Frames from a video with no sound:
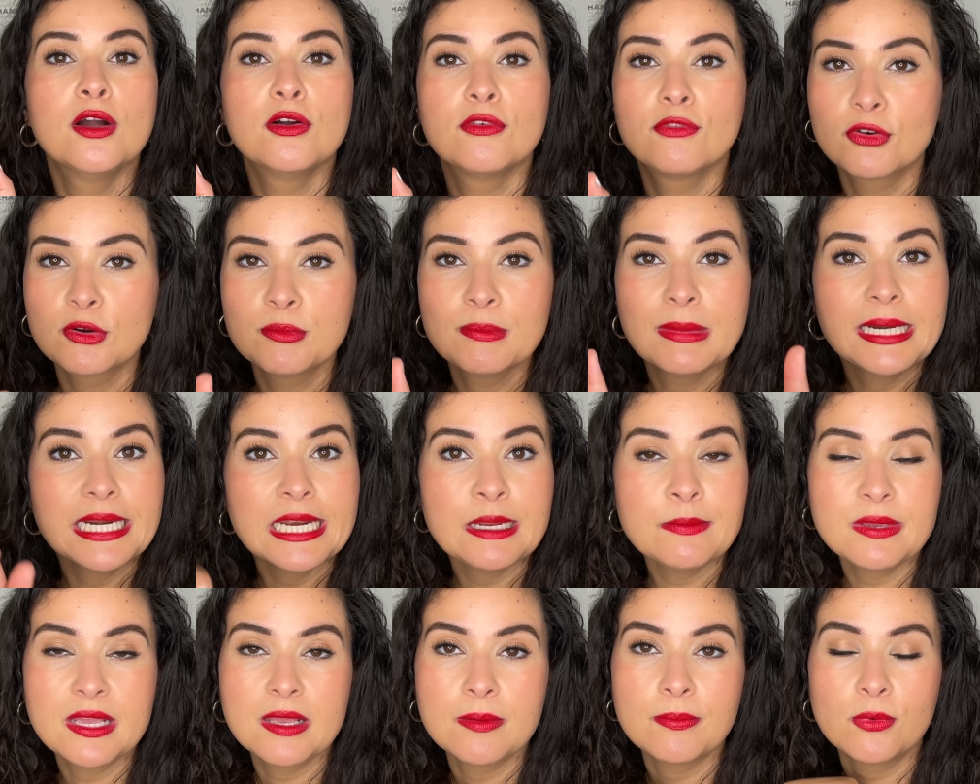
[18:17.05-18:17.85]
for
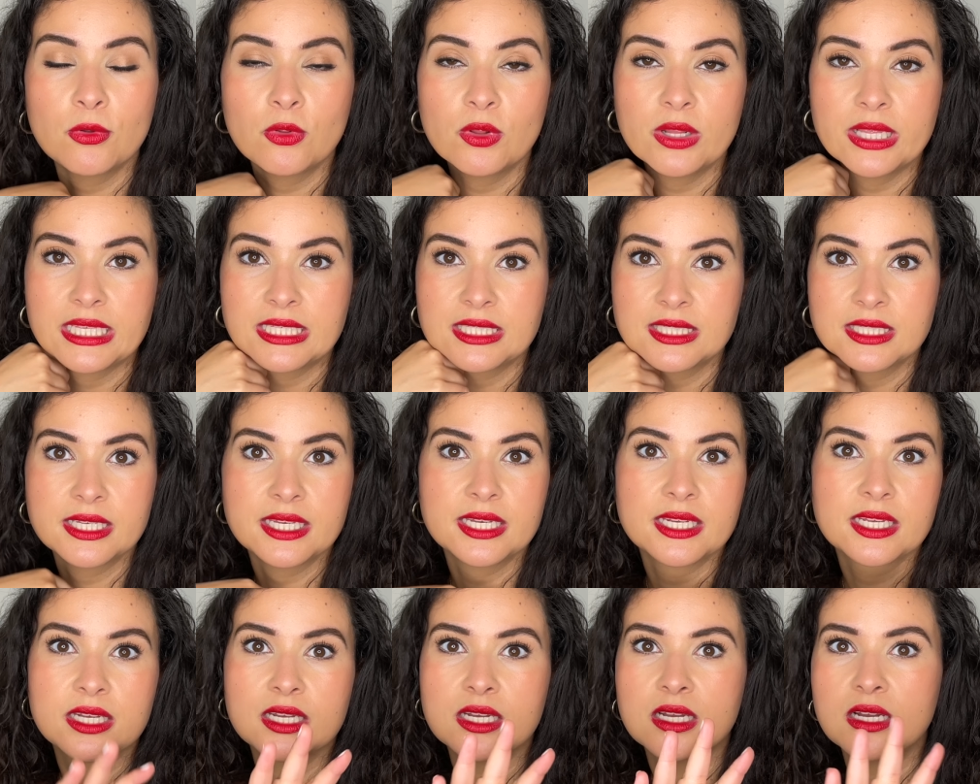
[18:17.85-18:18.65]
many people is
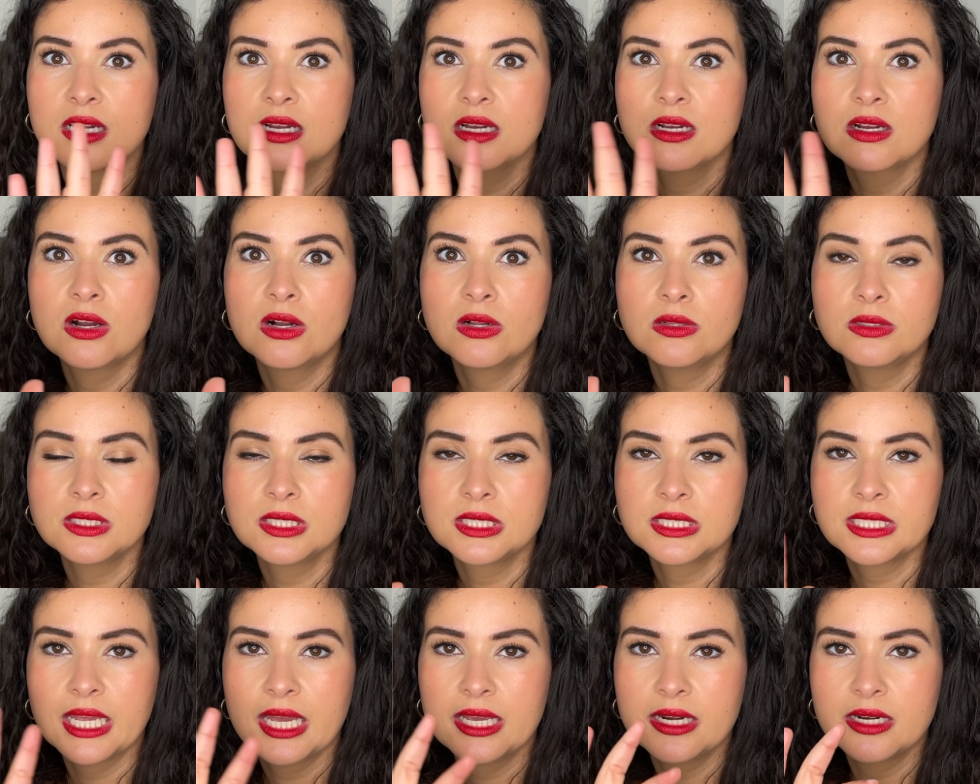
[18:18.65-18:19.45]
like cult
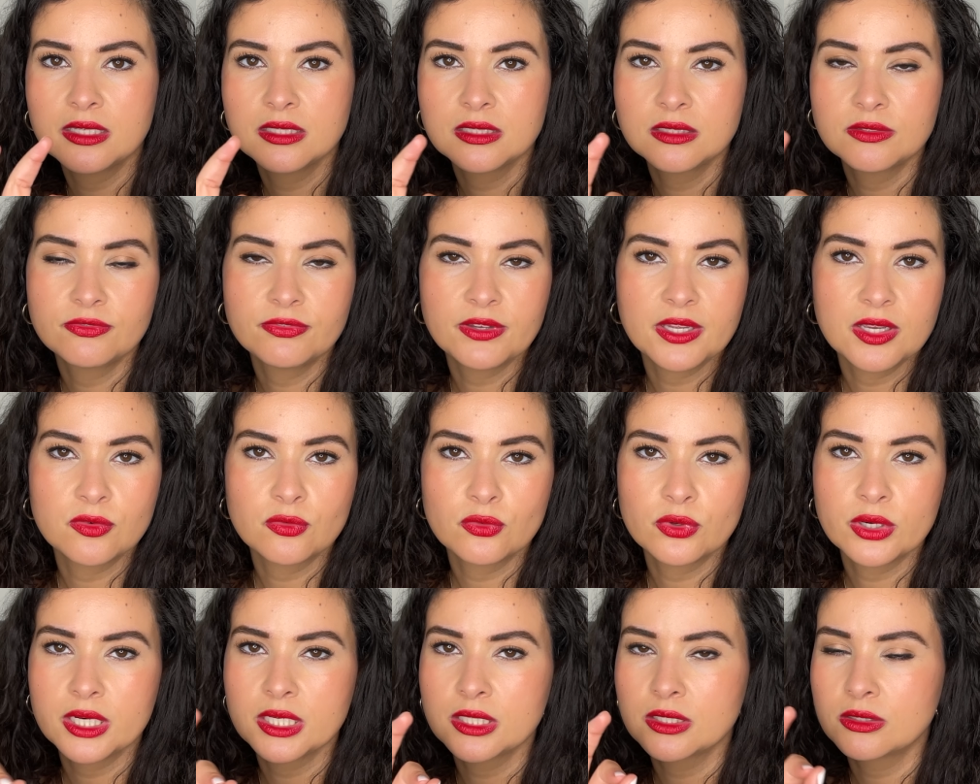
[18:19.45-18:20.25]
status
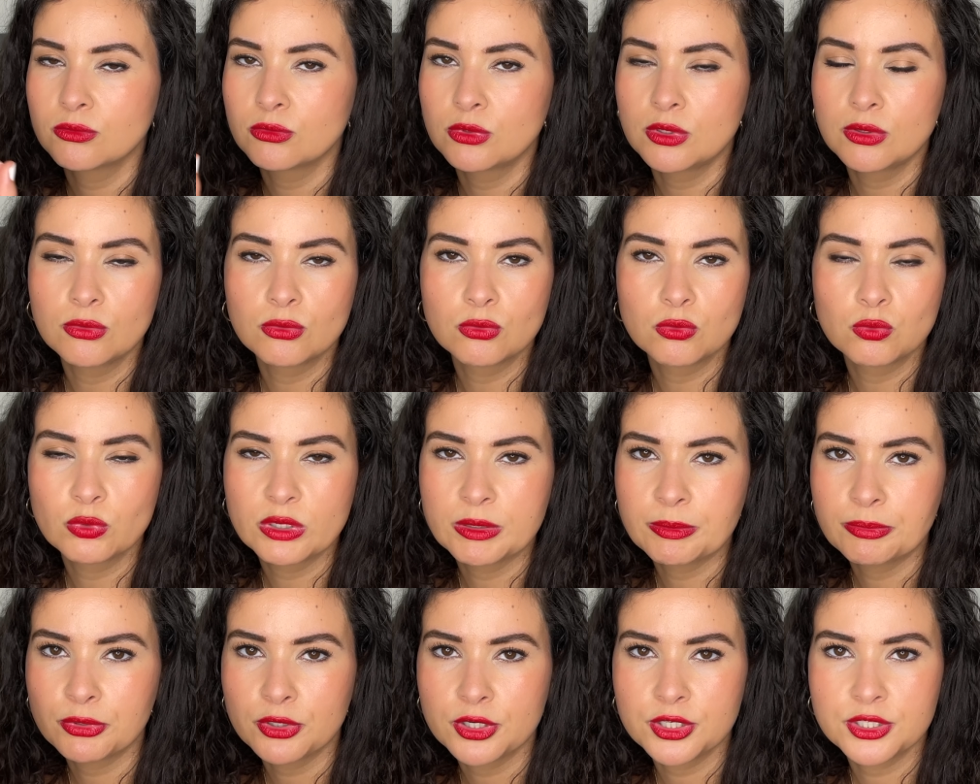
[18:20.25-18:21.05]
favorite will
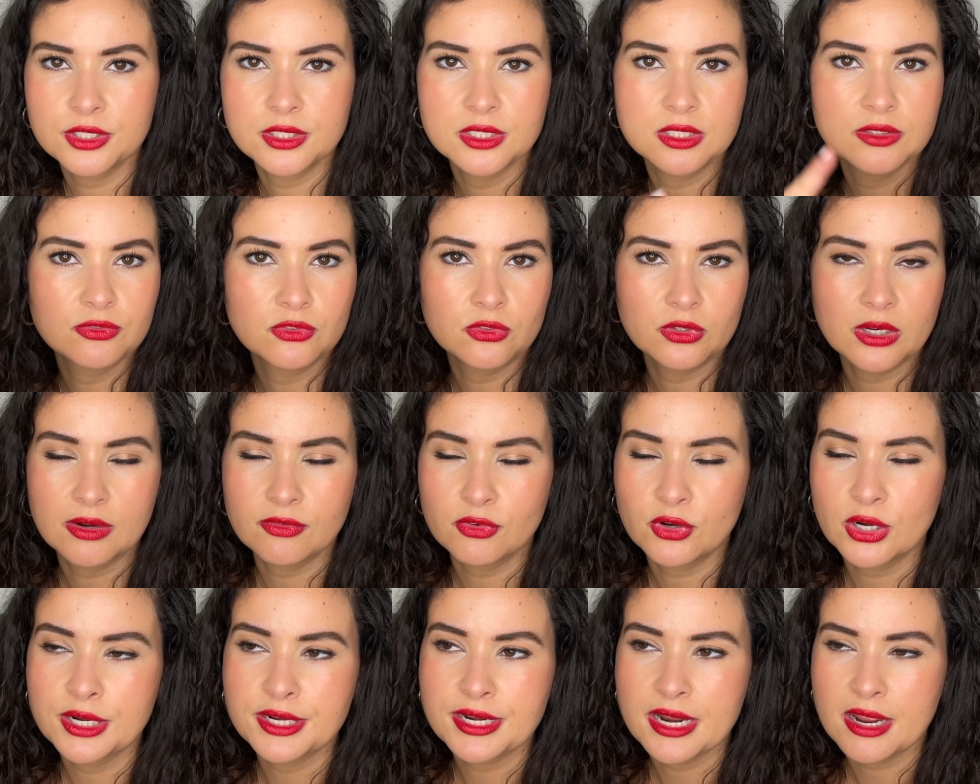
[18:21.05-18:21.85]
repurchase
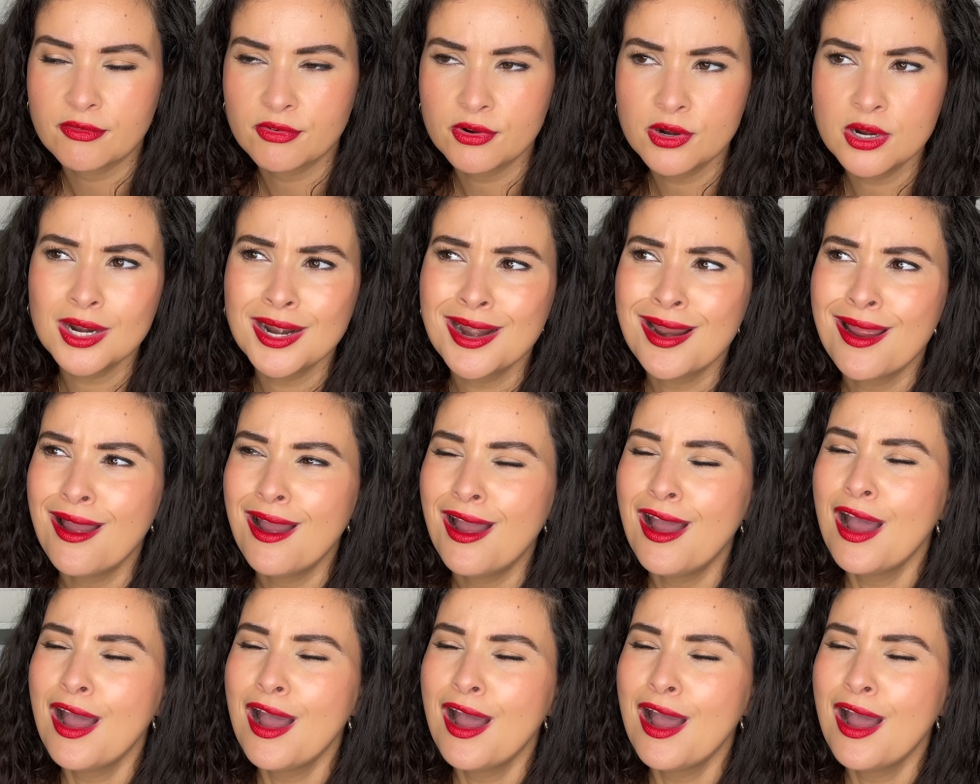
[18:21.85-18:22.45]
forever and ever,